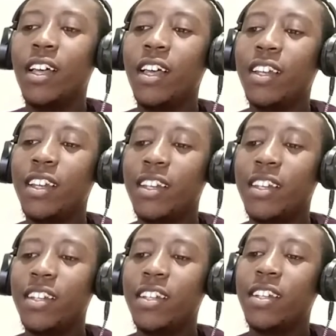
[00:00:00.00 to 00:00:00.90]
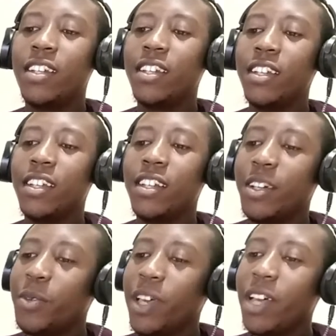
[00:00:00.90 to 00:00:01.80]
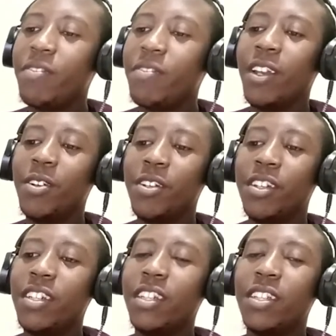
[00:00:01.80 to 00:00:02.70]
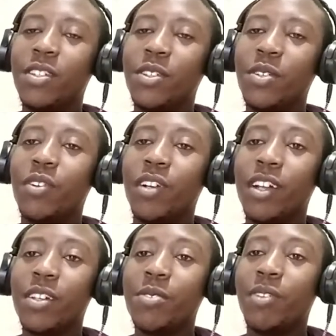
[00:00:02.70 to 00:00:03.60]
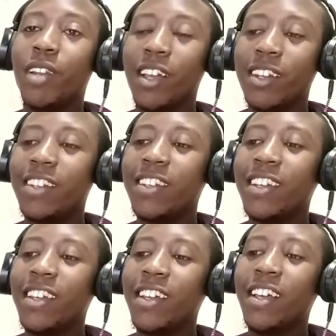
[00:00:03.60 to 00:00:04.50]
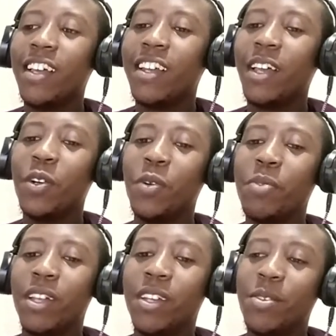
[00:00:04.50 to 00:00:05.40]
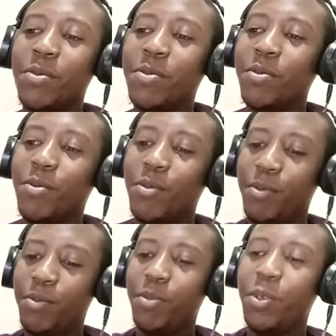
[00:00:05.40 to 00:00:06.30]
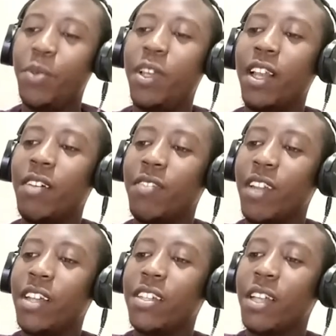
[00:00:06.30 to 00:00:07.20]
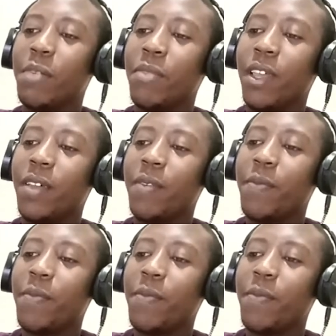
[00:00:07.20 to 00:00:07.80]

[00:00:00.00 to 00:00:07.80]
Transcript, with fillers: And we have a lot in store for us to learn, and I hope that we will have learned something.